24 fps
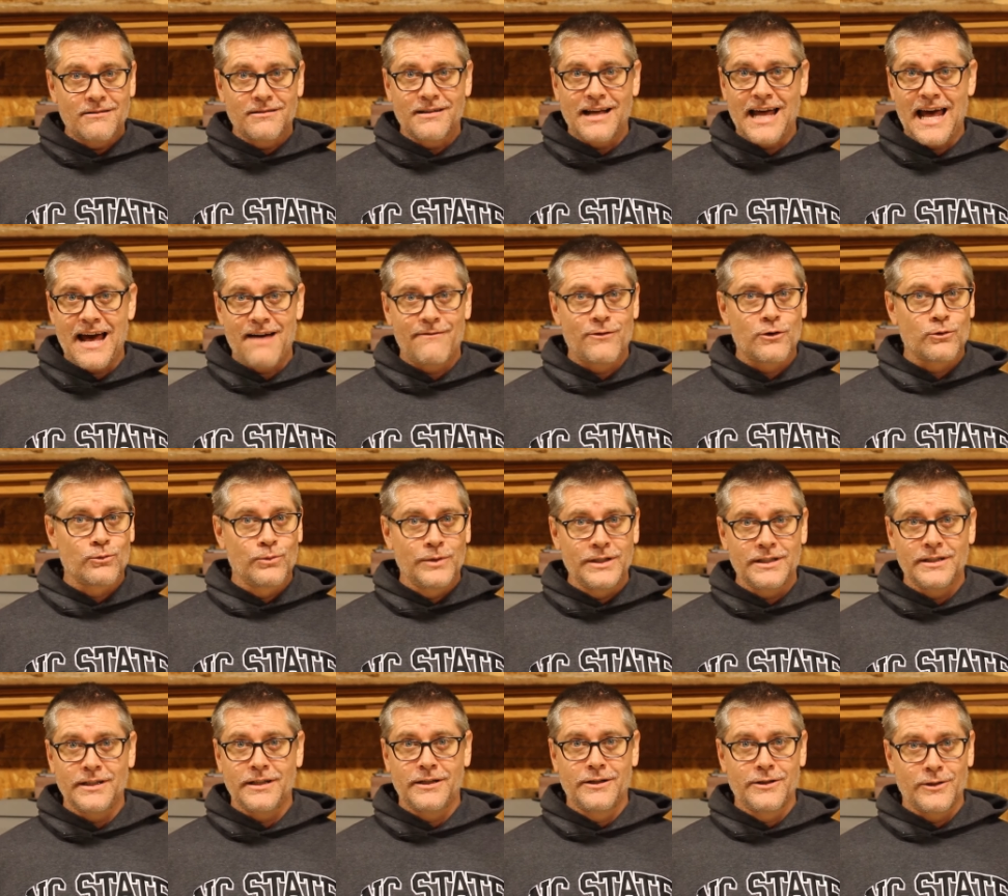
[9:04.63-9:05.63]
don't have a
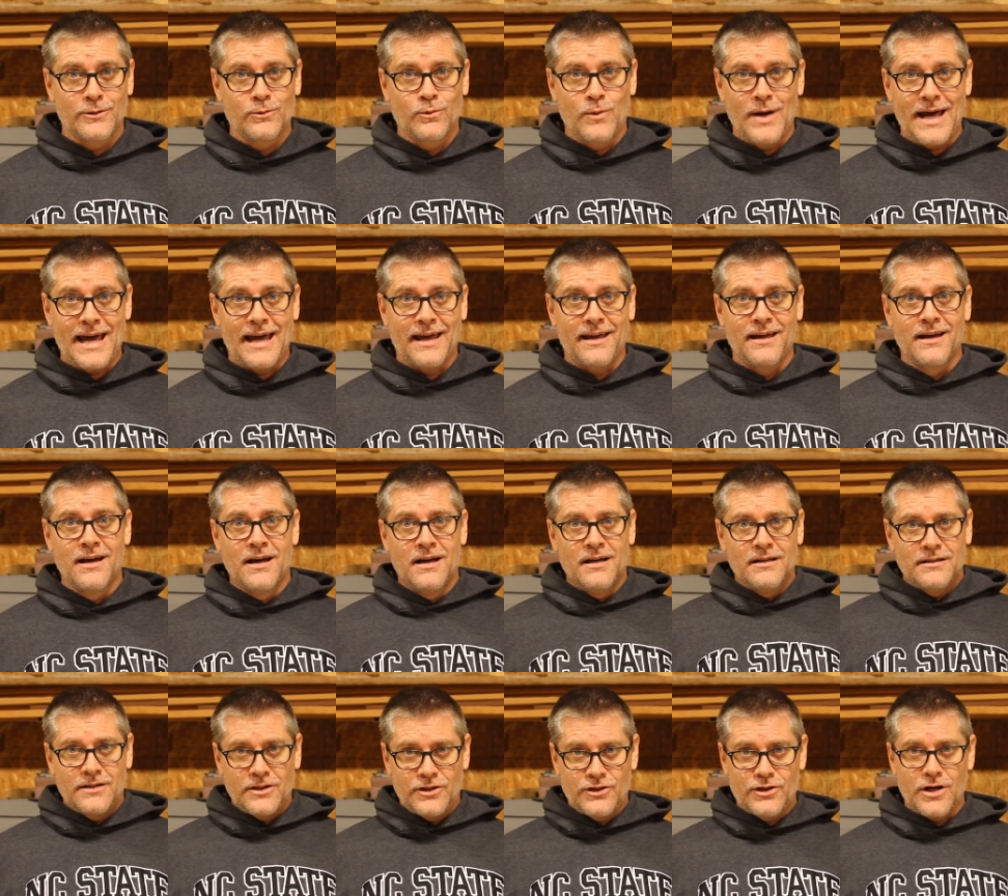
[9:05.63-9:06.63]
really good way
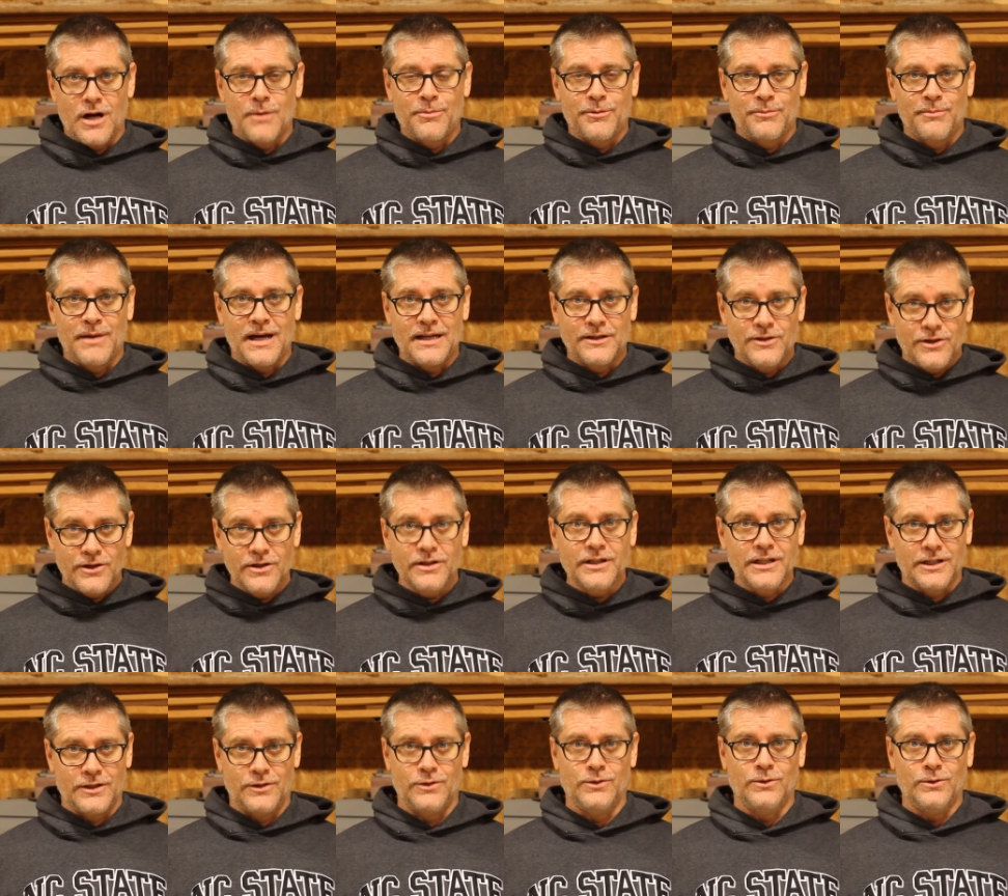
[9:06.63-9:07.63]
to sharpen my
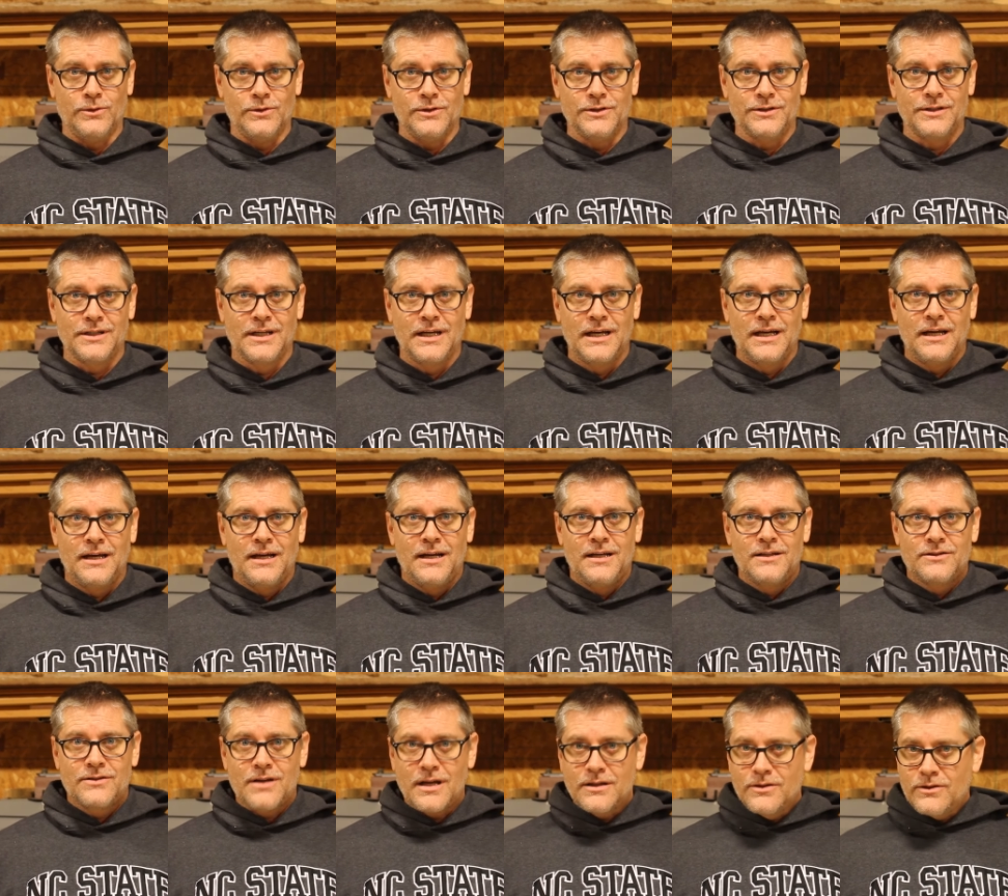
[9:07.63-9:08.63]
turning tools.
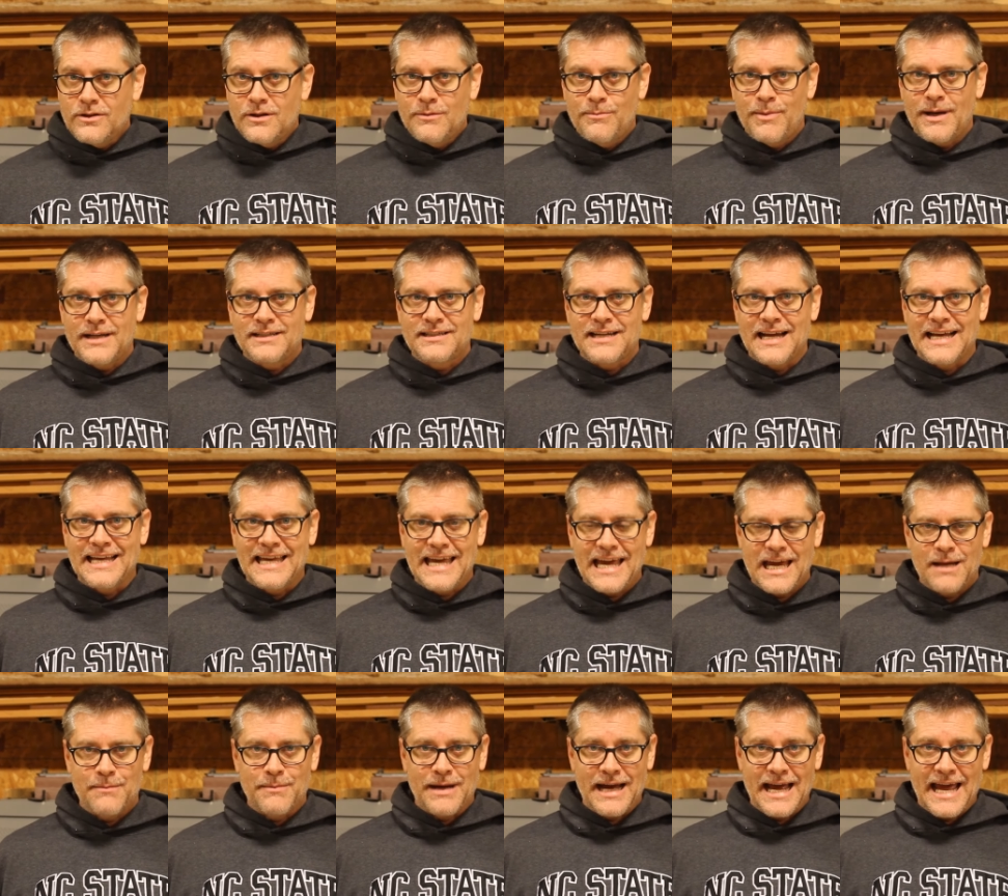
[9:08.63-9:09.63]
So I do the best I
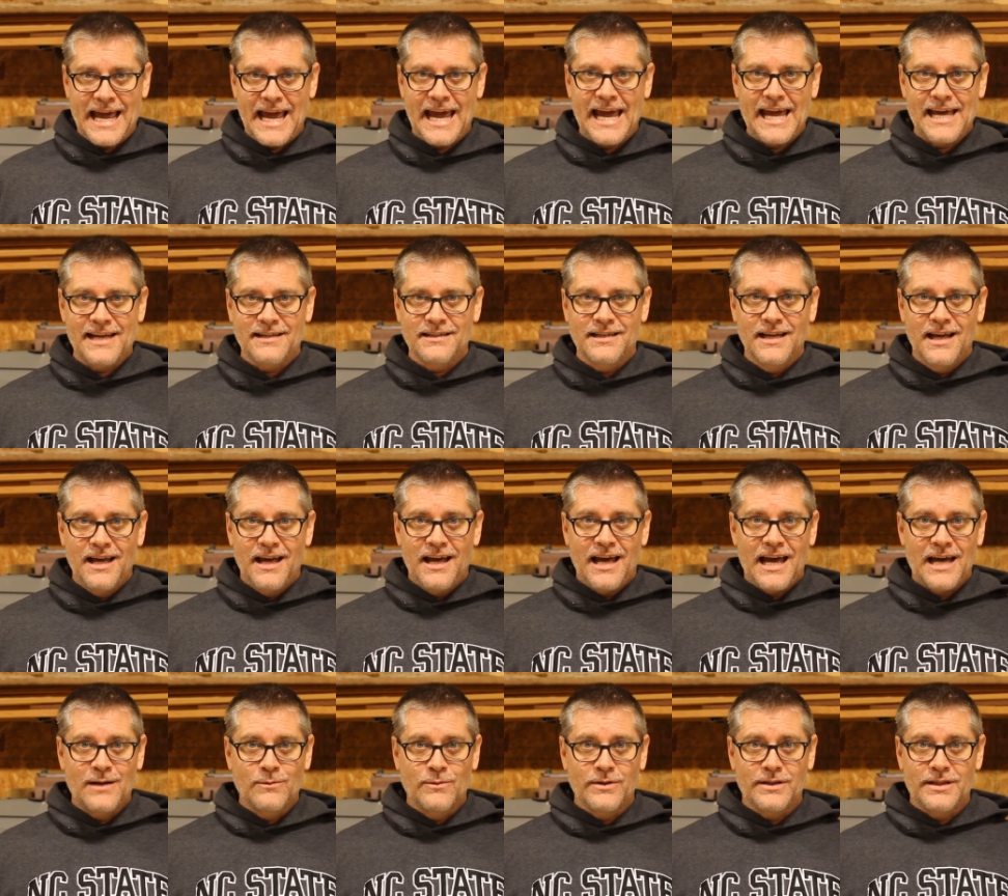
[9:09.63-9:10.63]
can by hand
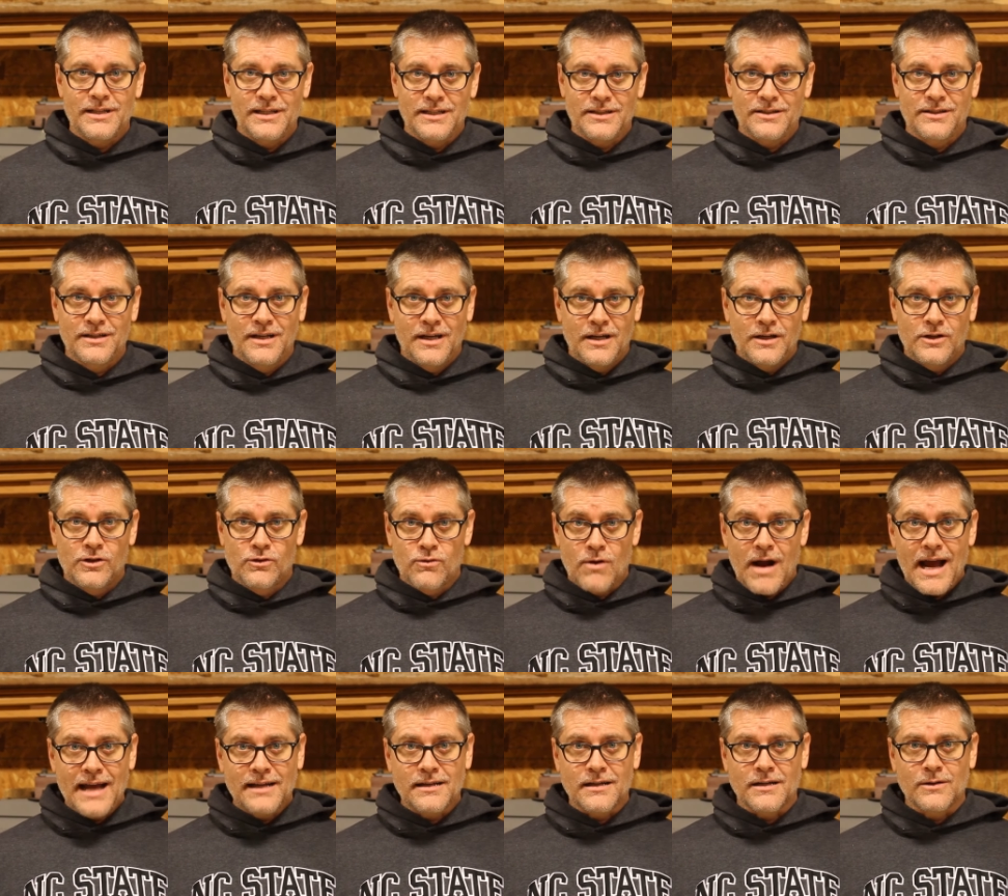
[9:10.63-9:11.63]
and with this
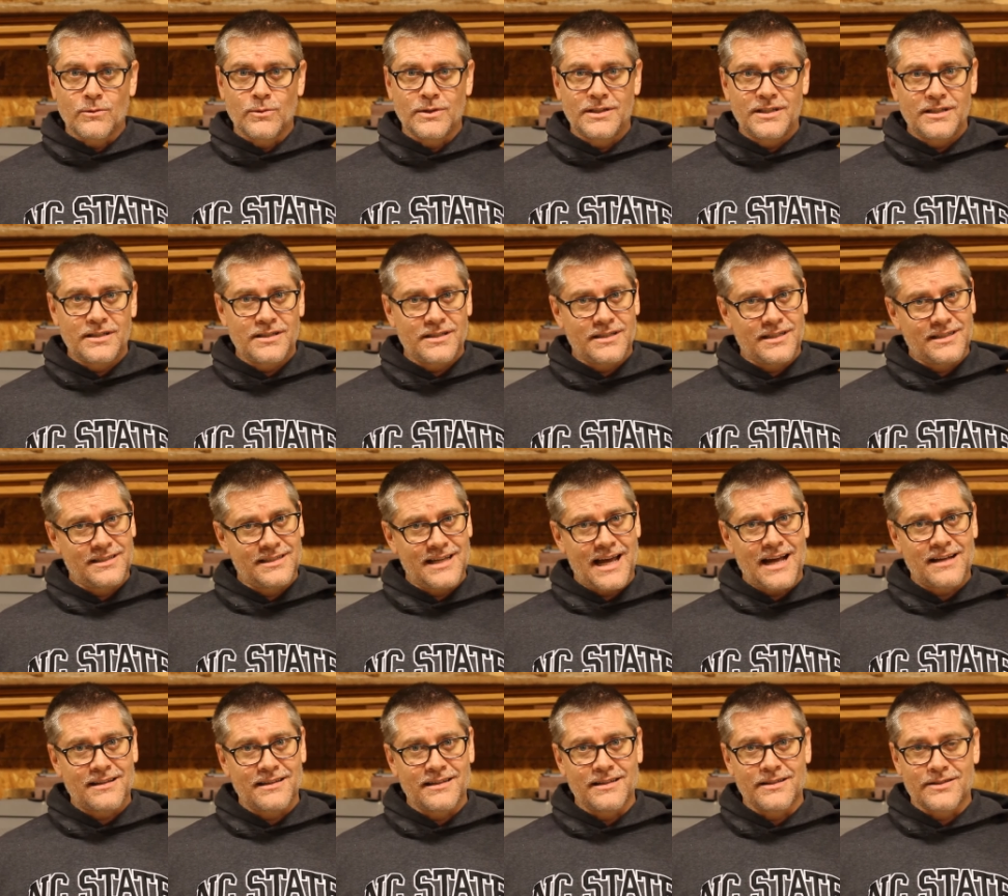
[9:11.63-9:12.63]
grinder, which isn't
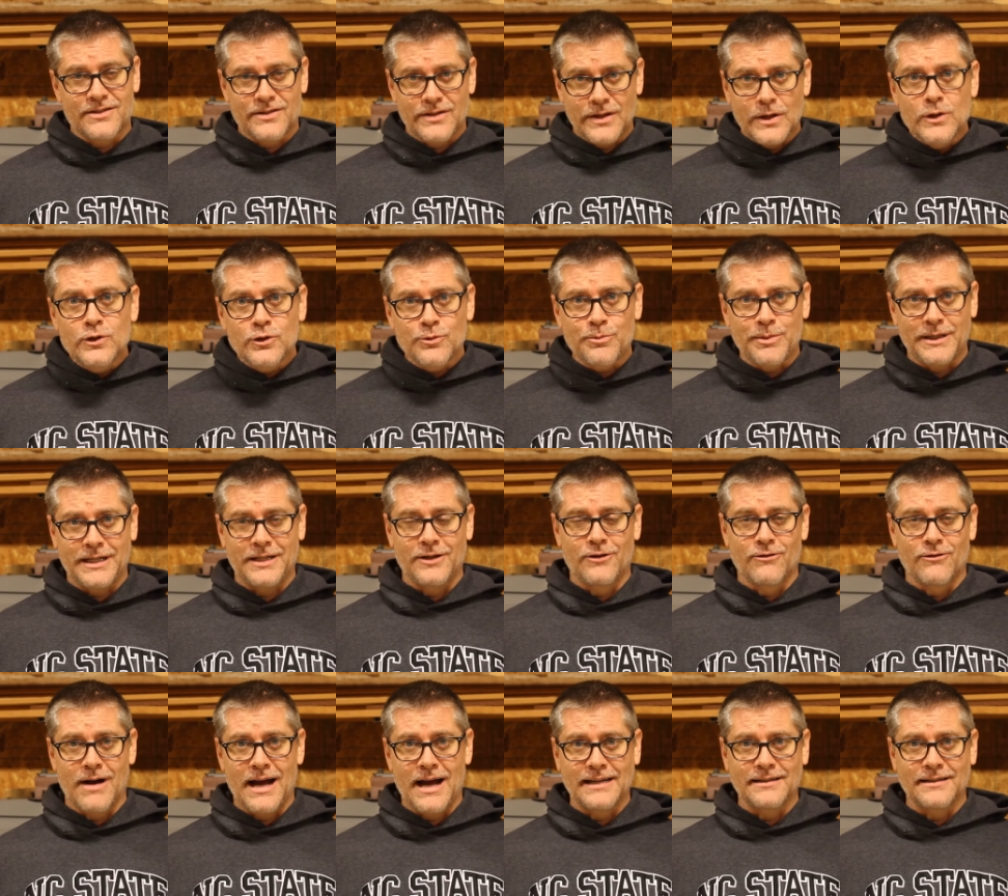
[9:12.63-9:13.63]
exactly a slow speed
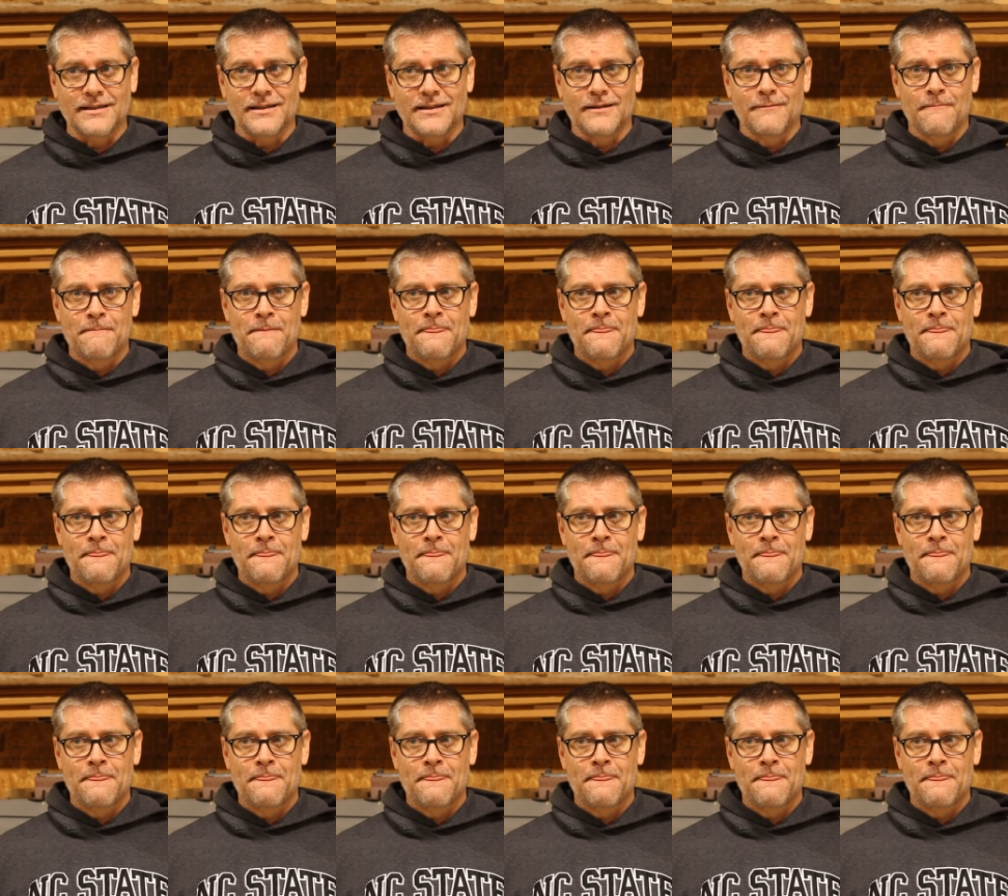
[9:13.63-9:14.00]
grinder.